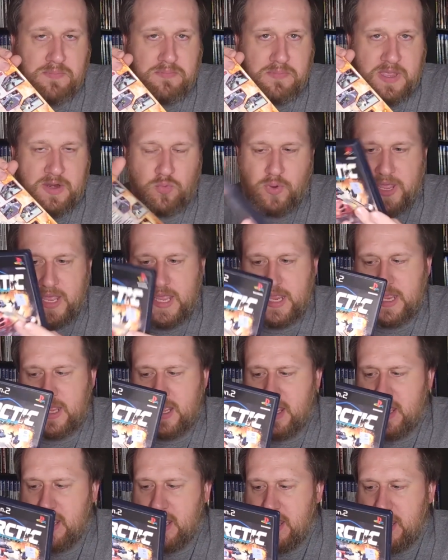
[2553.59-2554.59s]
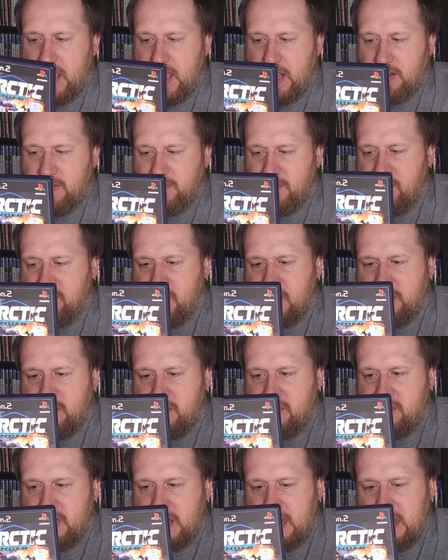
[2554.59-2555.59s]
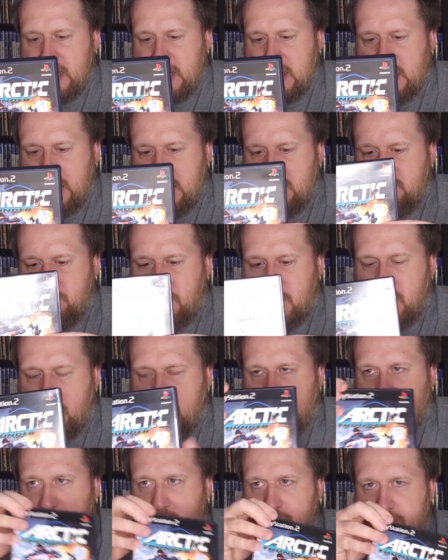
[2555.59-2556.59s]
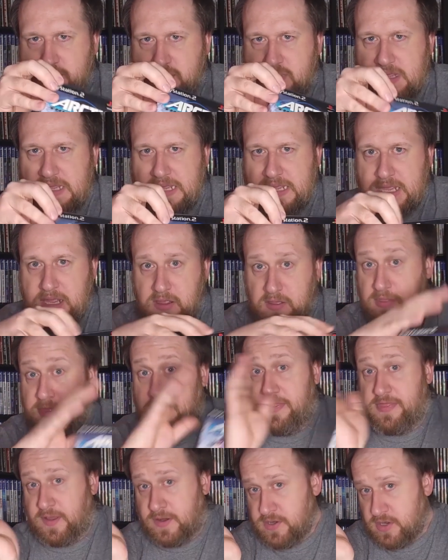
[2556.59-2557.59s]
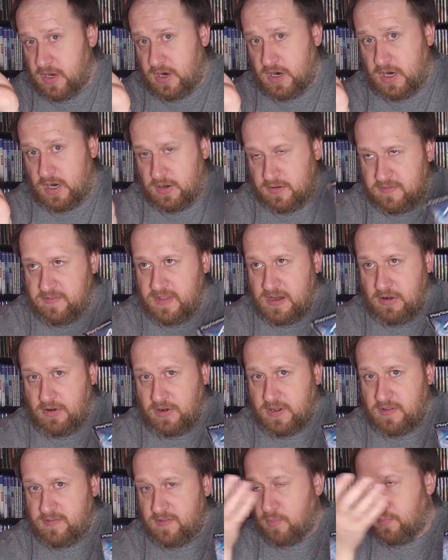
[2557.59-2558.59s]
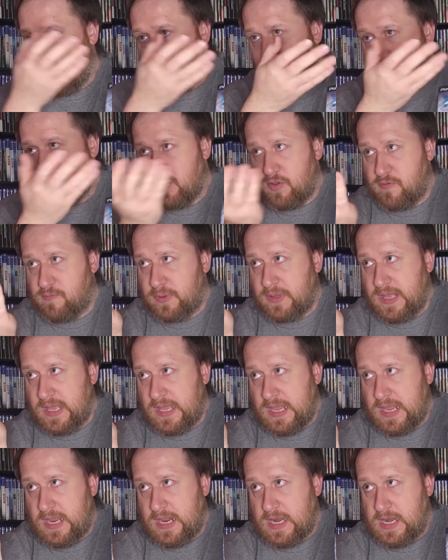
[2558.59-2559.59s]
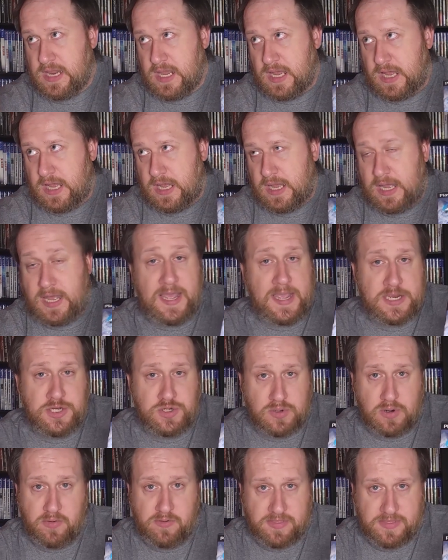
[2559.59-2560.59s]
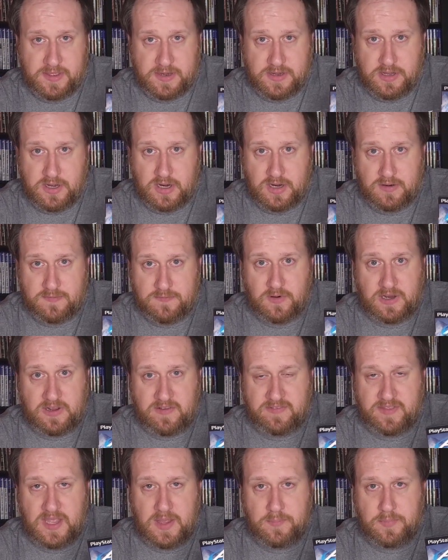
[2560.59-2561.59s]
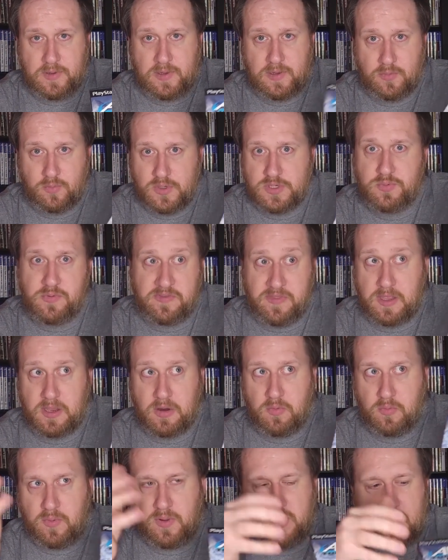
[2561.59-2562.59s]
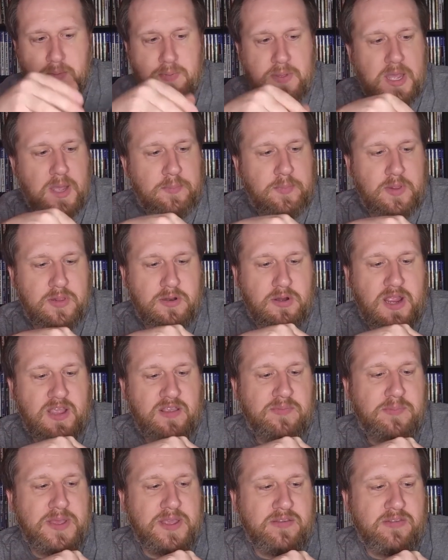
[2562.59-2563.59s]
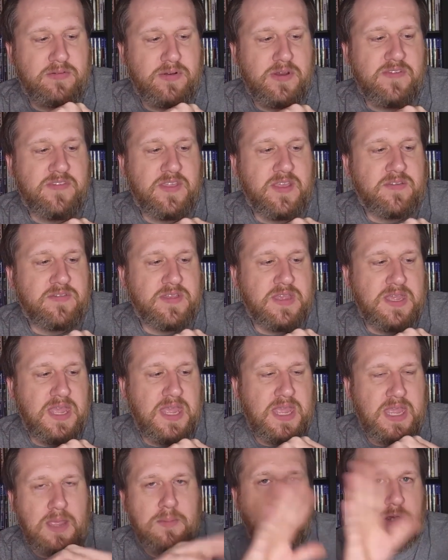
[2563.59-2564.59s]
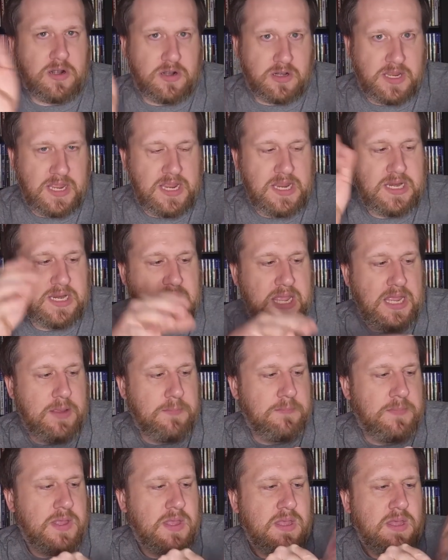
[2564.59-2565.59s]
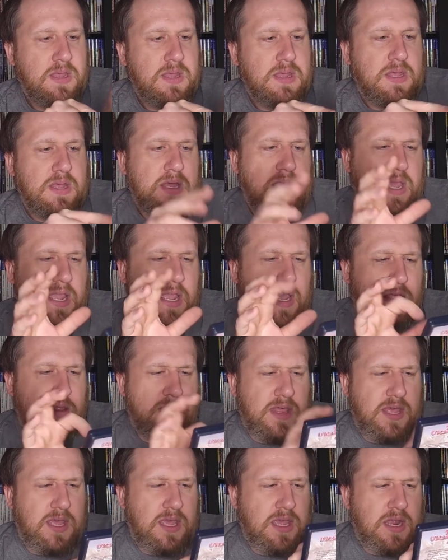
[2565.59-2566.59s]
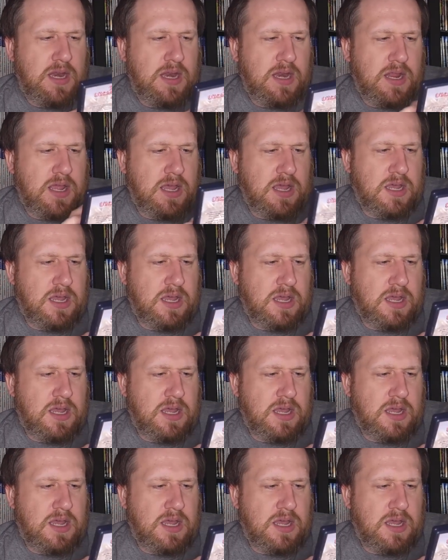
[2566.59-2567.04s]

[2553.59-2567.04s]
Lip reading: Midway, and as far as I understand, it's part of the Thunder series. So maybe you've played Hydro Thunder, for example, which was like a really popular Xbox 360 game, an arcade game. And then,